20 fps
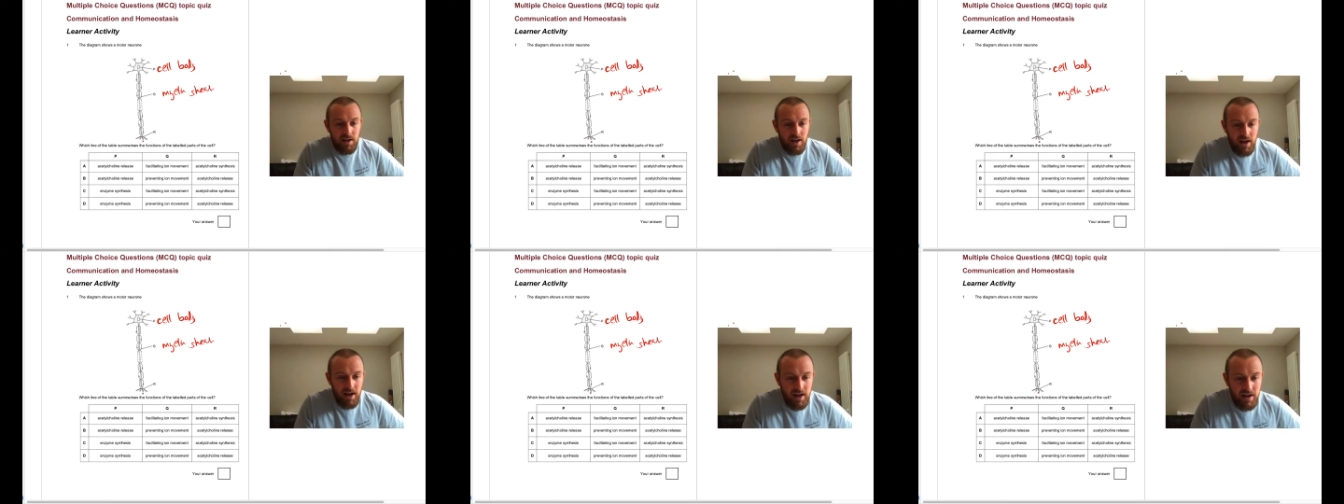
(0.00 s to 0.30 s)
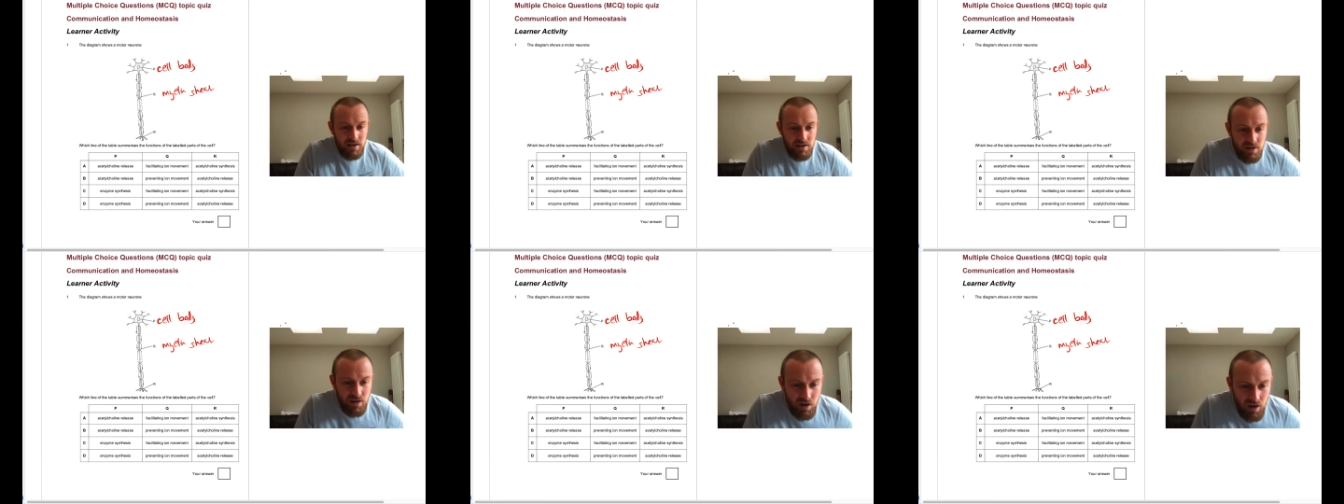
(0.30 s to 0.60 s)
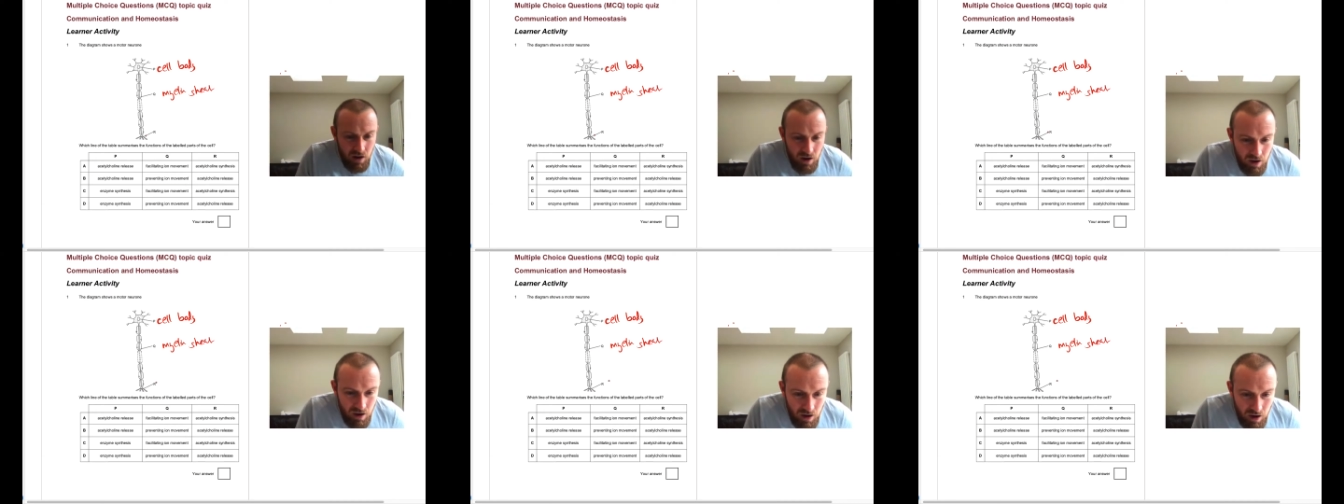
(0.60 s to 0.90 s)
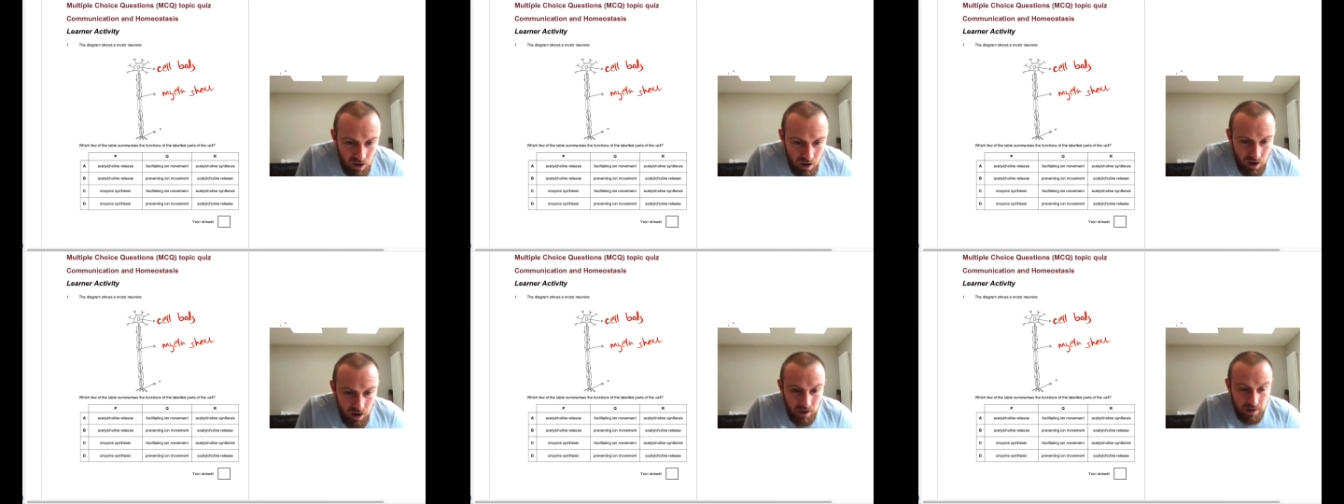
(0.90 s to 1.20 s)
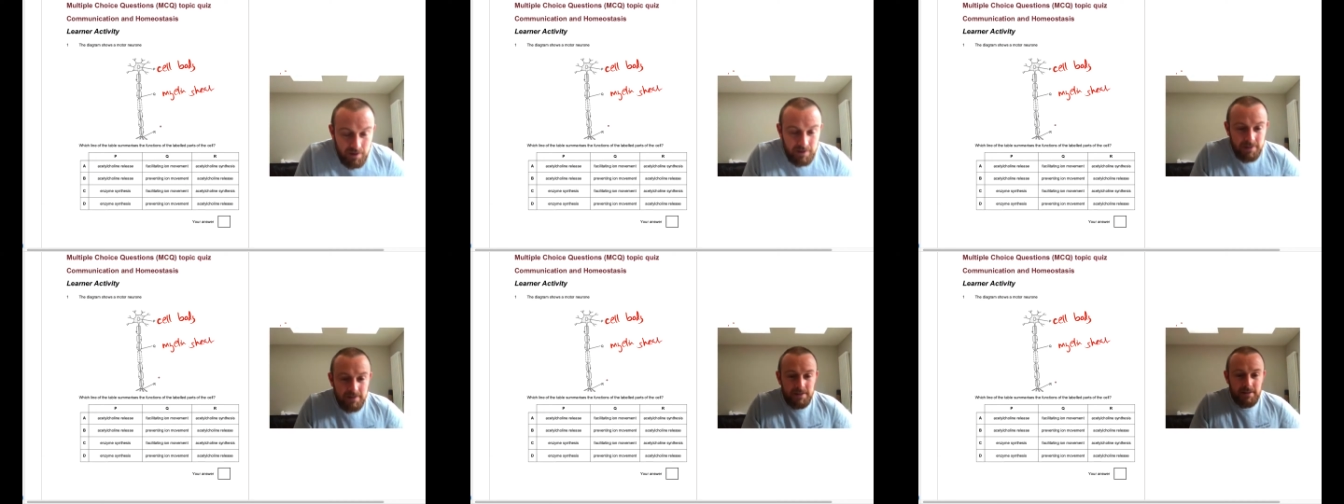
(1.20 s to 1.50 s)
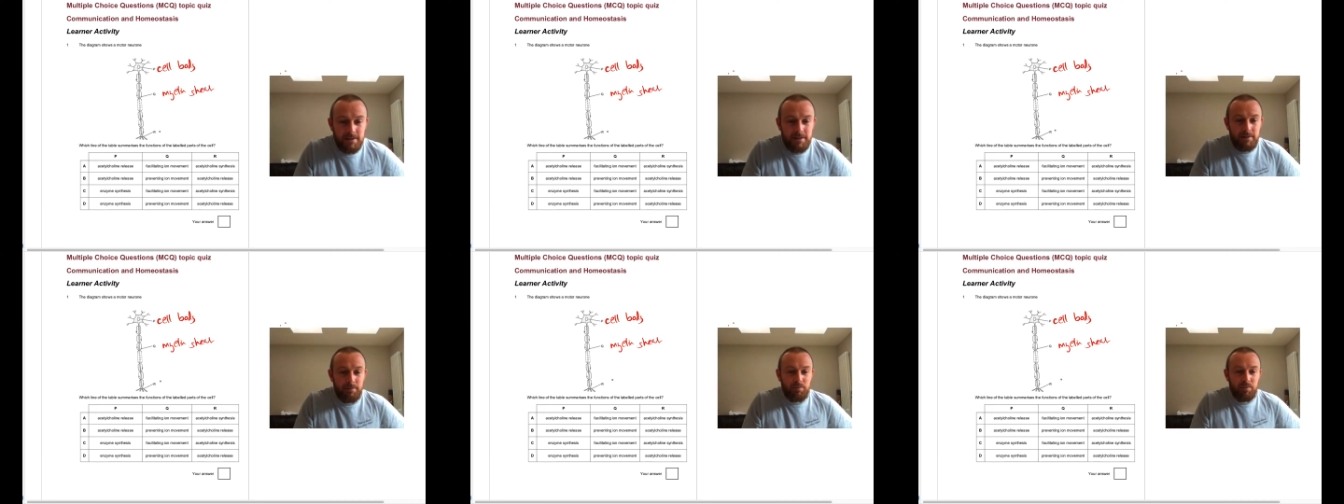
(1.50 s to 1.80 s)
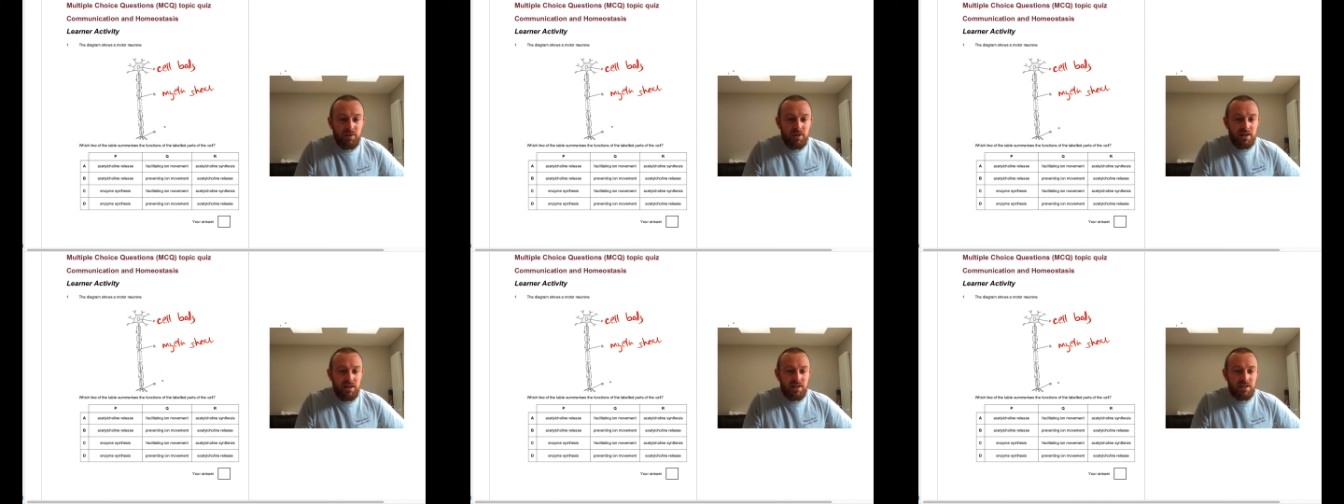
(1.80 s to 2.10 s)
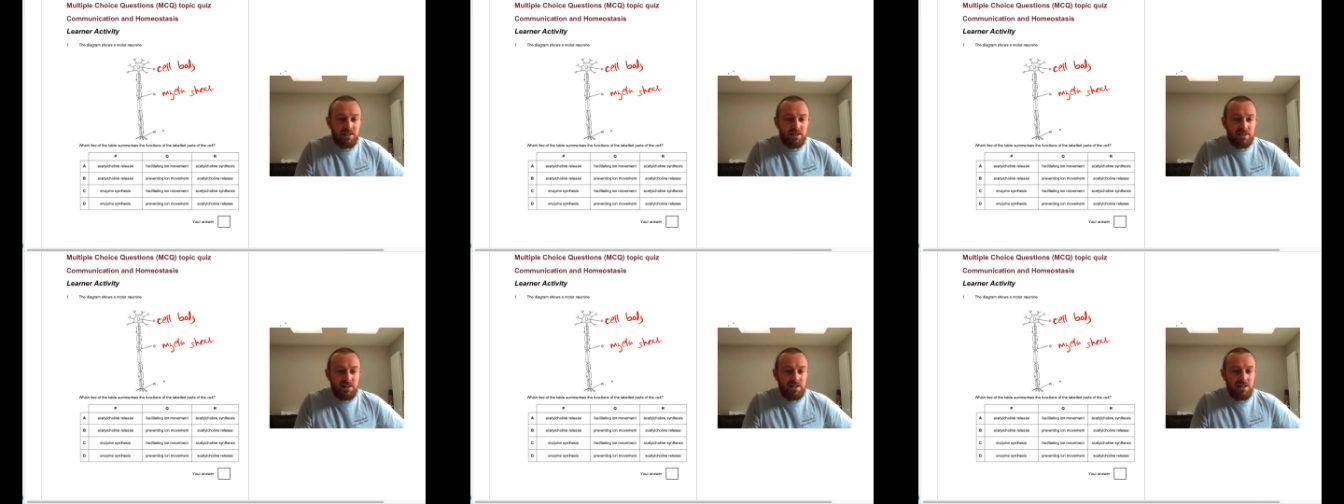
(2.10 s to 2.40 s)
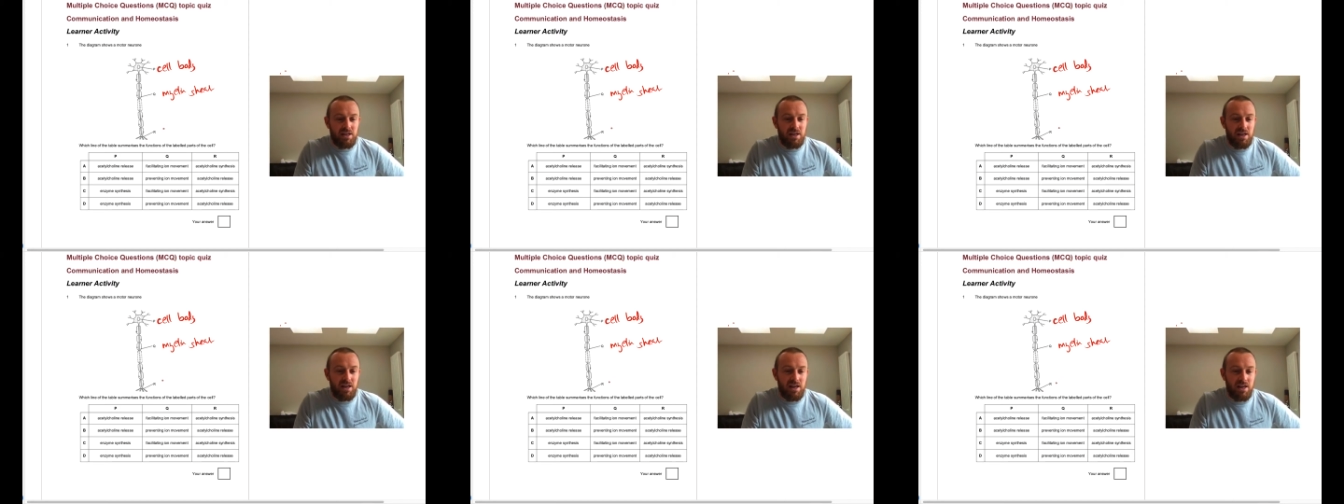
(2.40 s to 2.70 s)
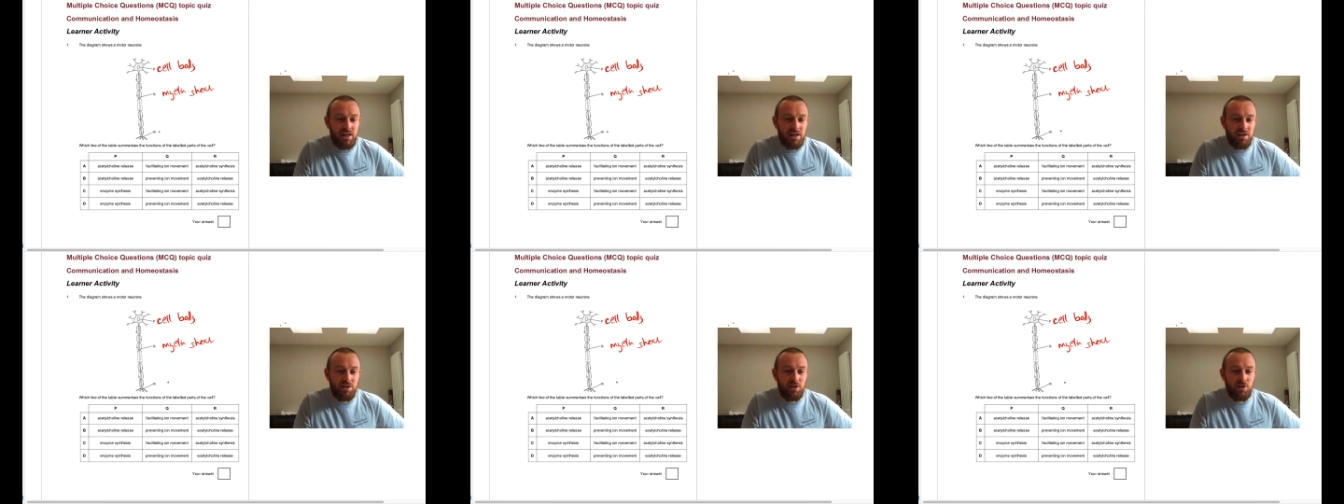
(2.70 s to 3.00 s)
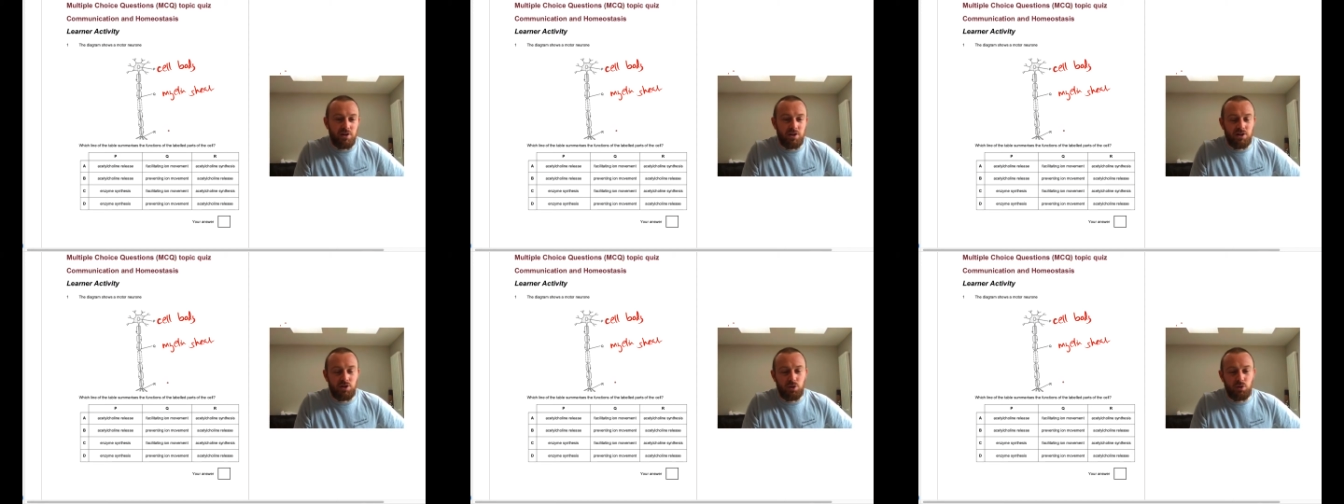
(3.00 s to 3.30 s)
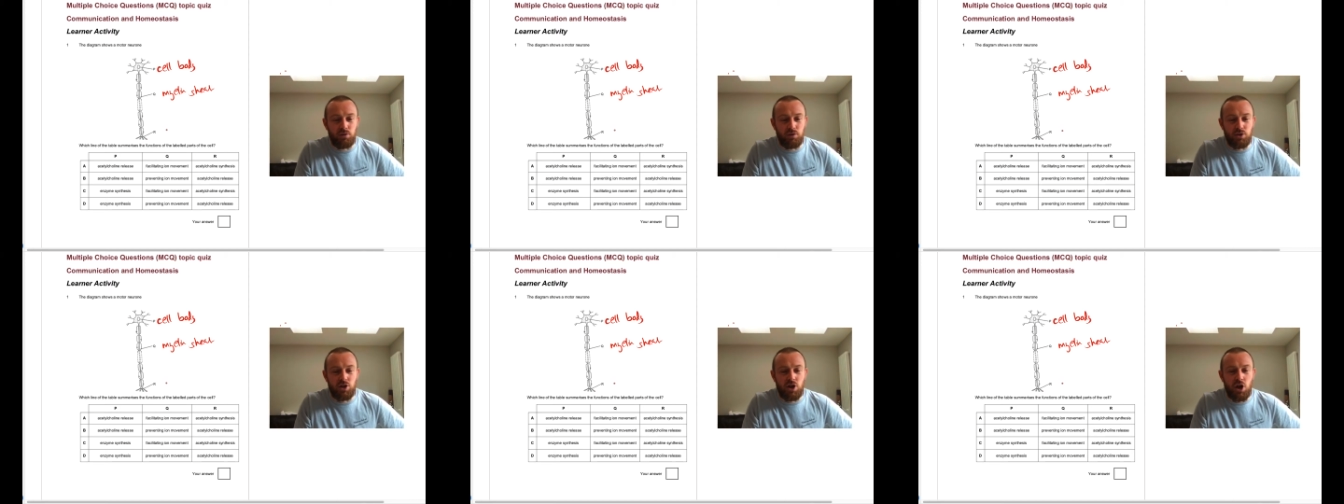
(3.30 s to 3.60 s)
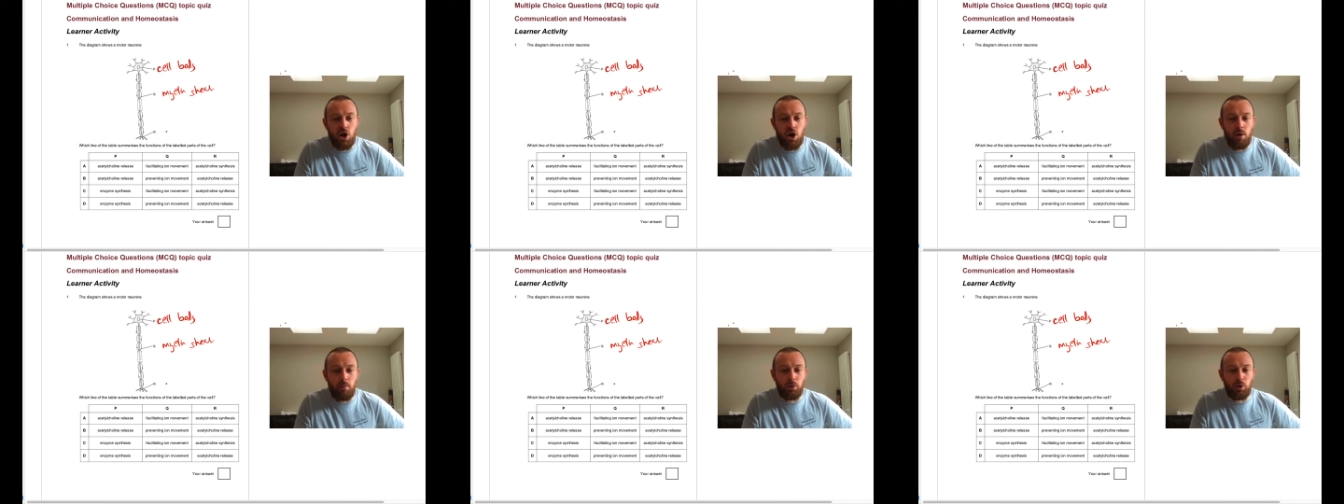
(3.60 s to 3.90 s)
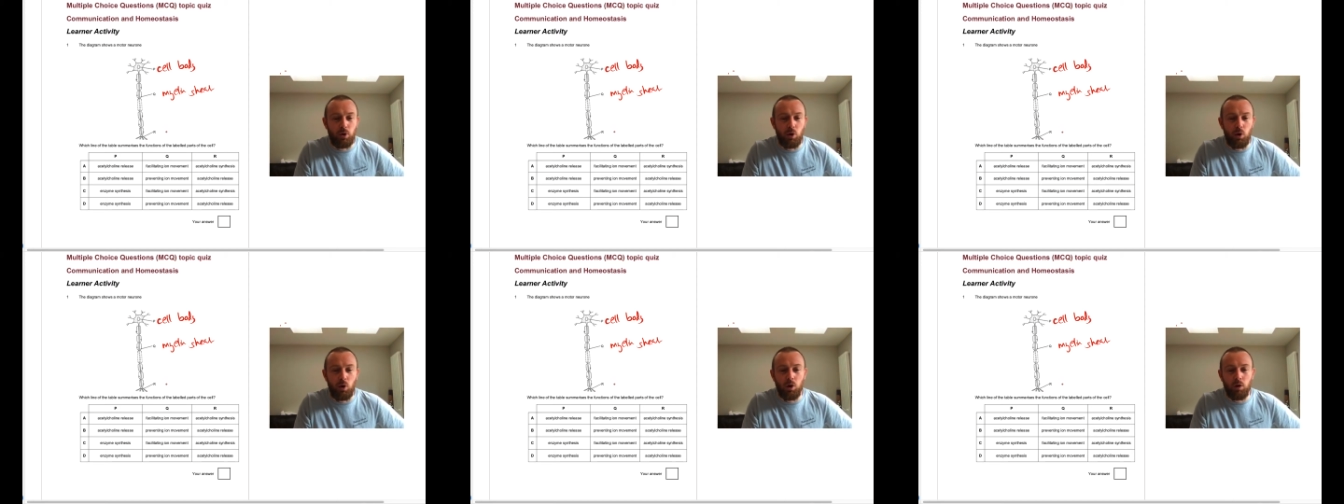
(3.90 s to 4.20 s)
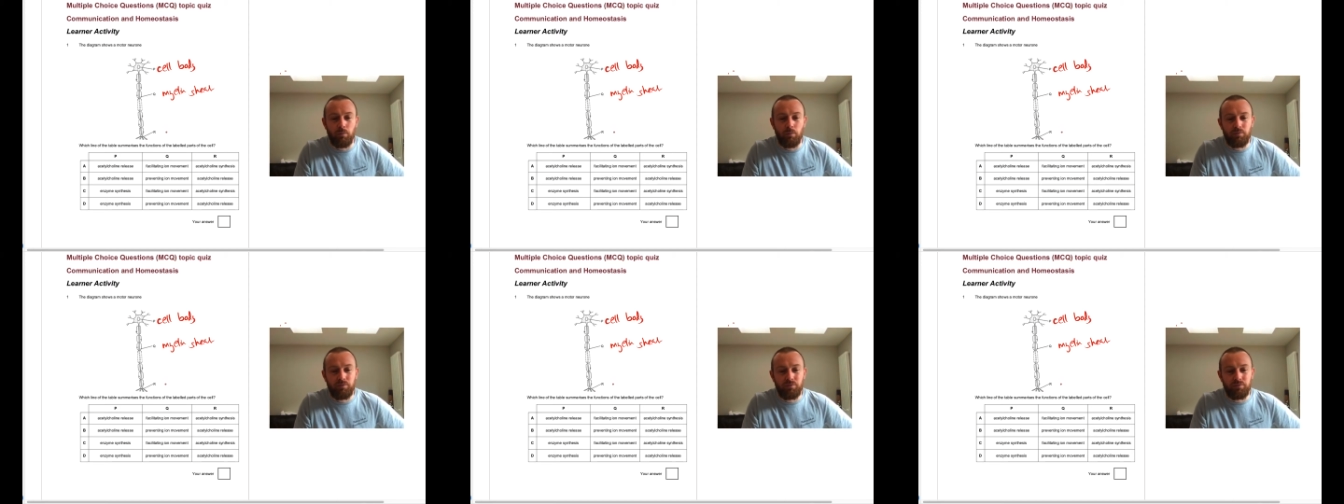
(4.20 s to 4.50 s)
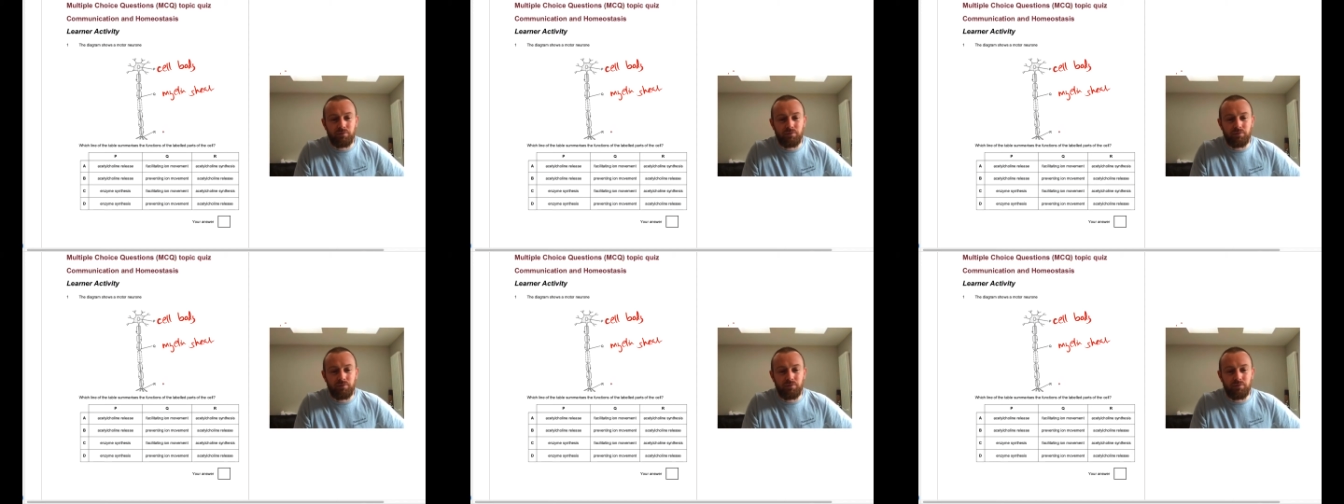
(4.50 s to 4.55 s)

And R is the, the sort of the terminal,